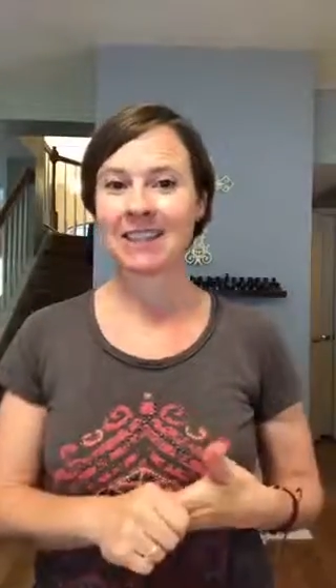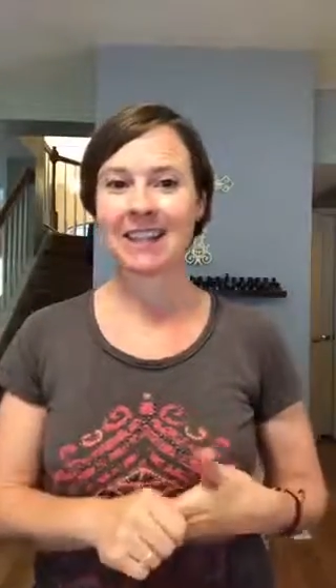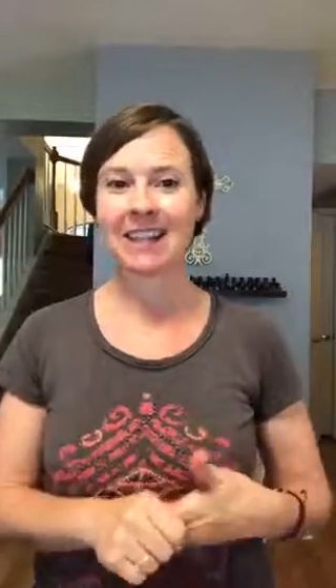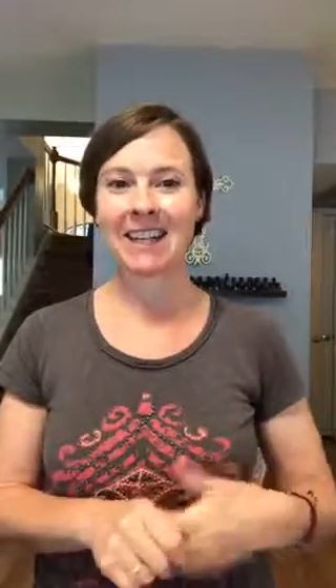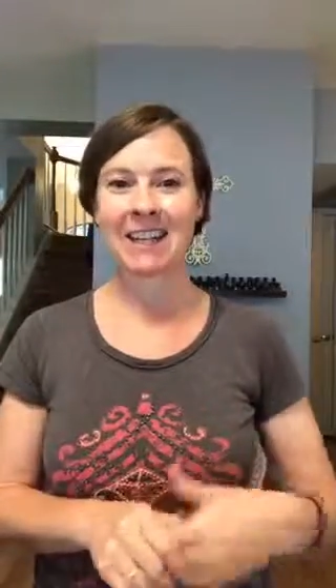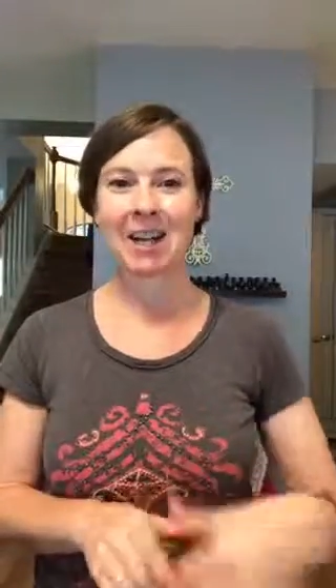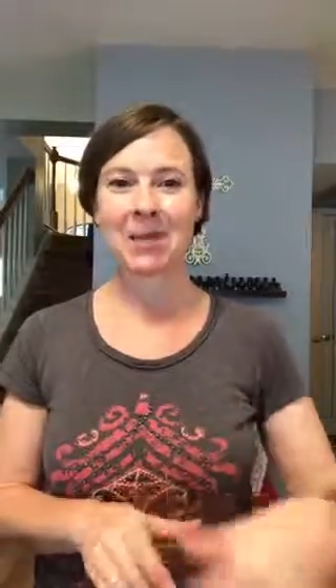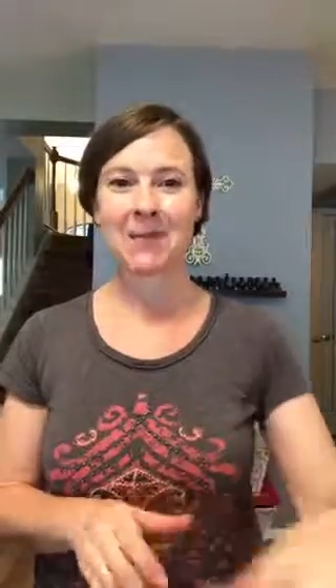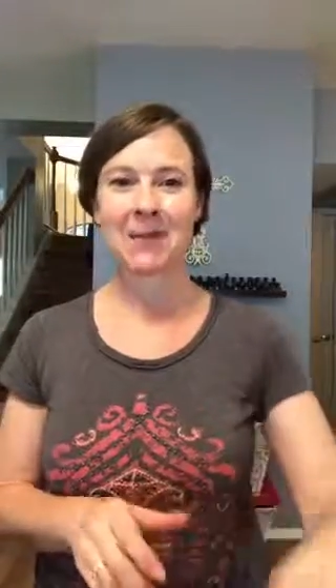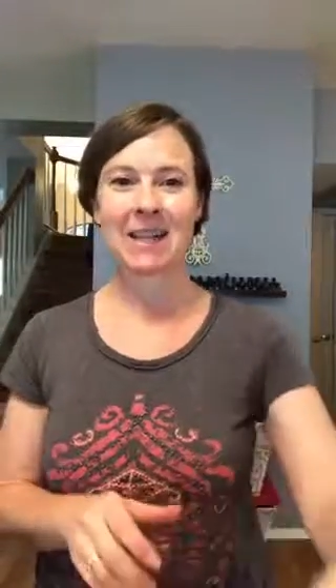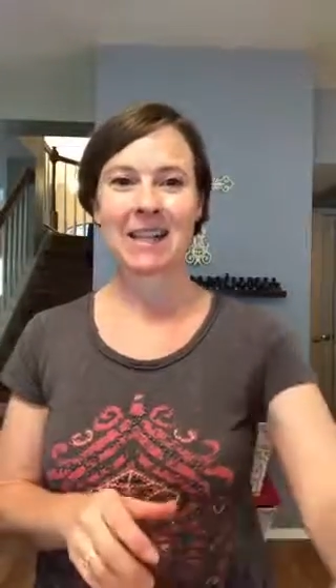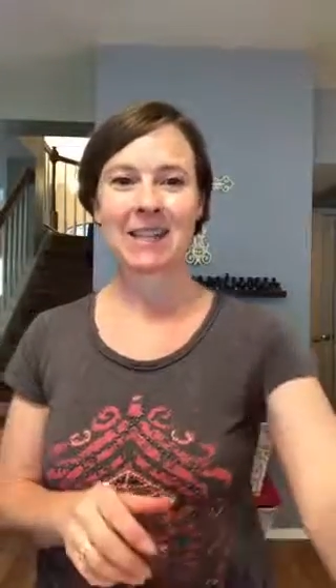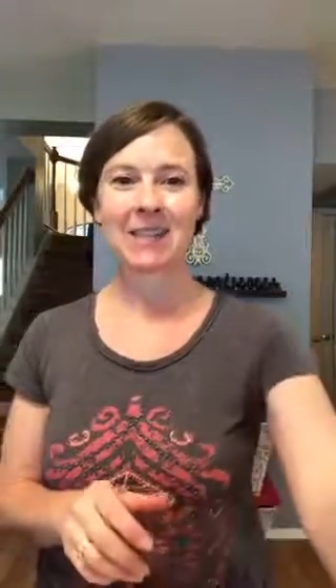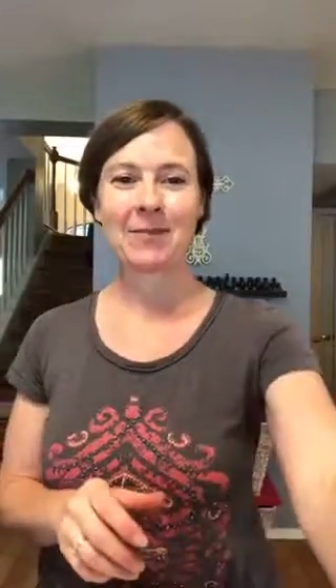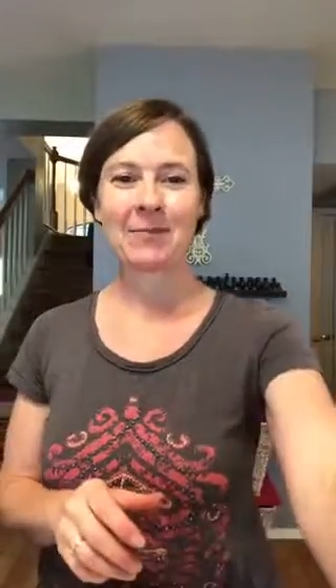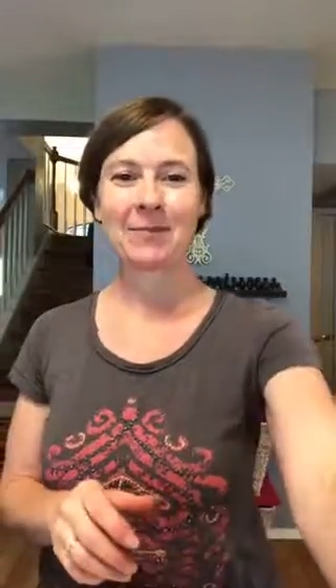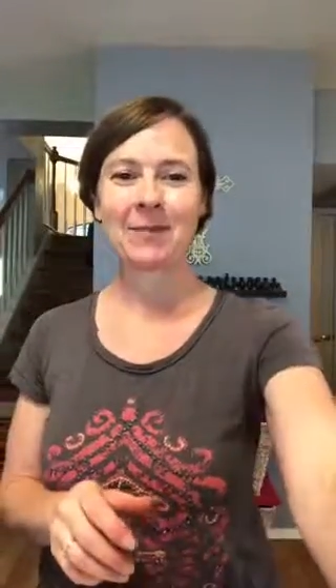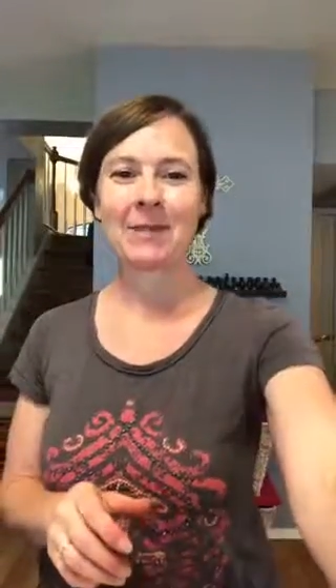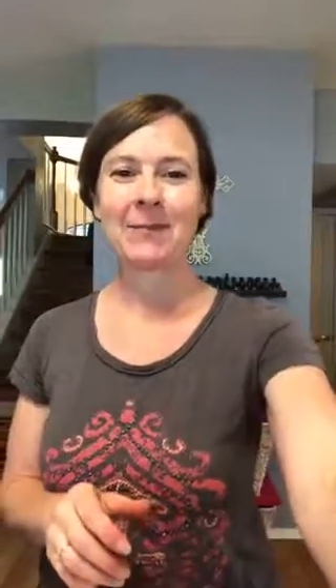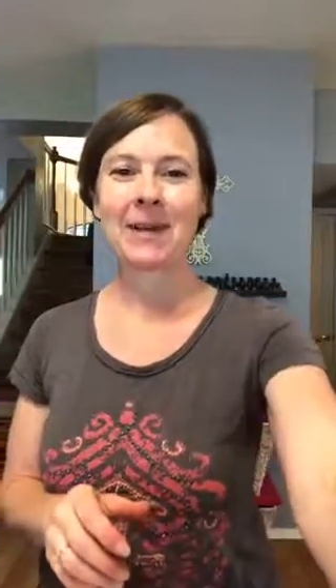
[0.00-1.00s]
All right, God
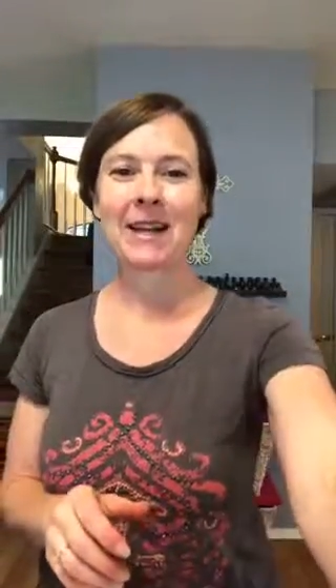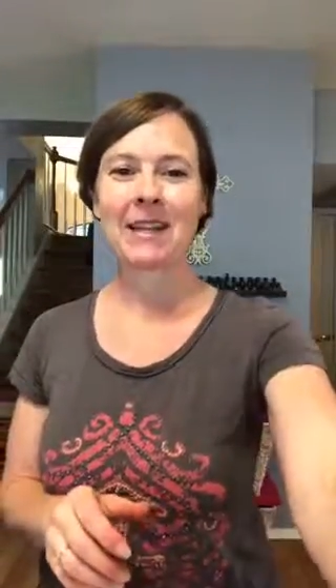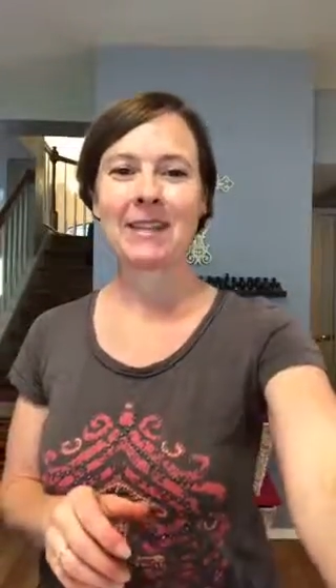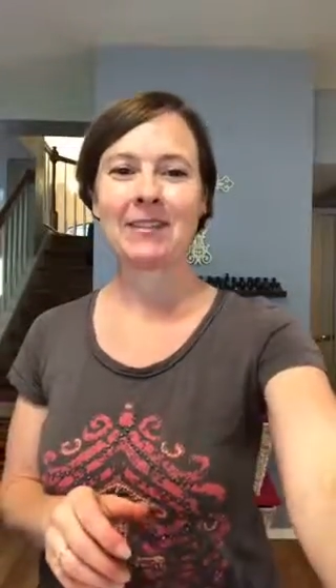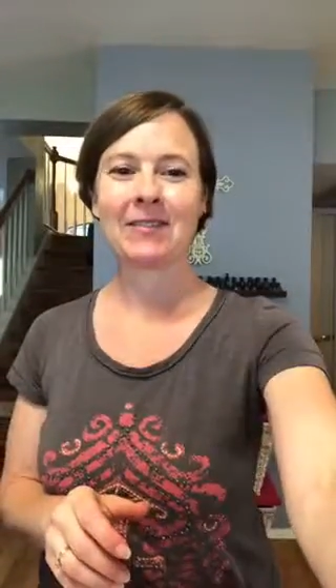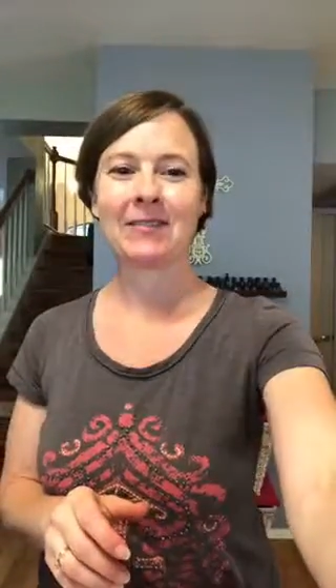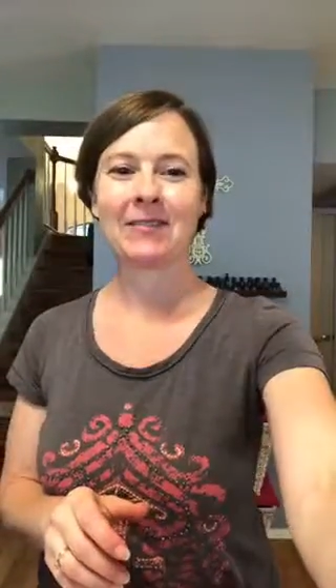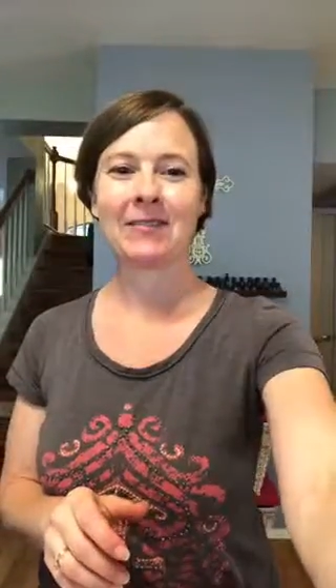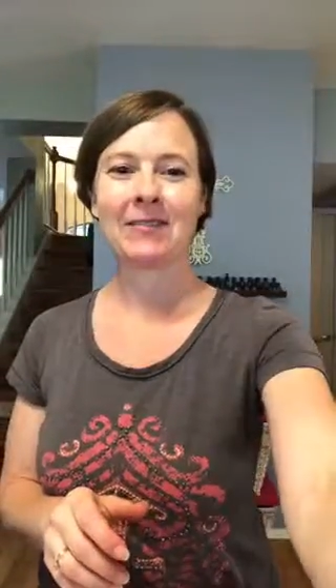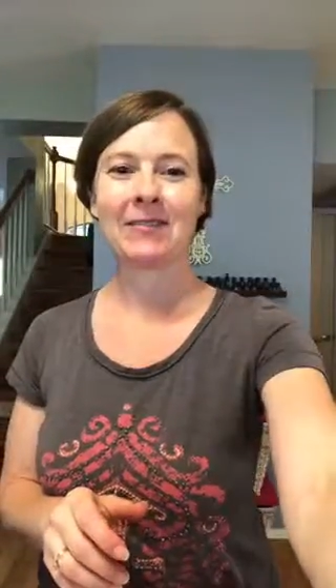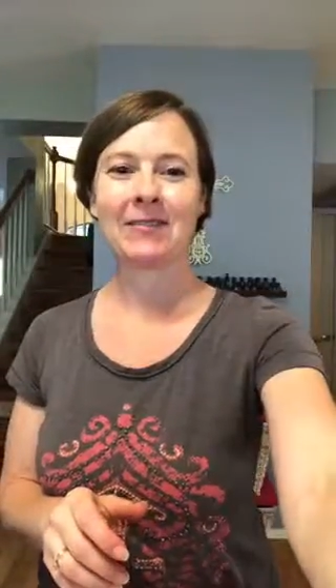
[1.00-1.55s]
bless. Bye-bye.